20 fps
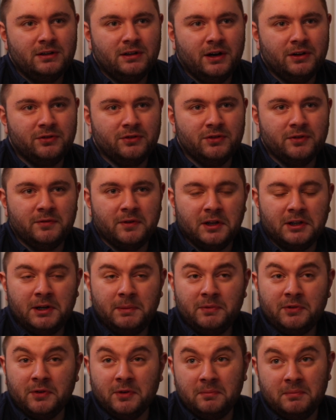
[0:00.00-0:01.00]

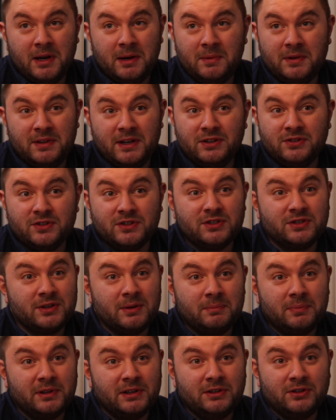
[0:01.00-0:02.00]
underdeveloped, or maybe they just
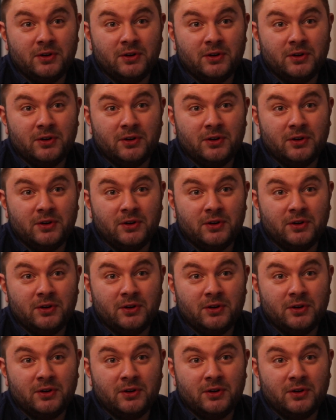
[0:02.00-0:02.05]
simply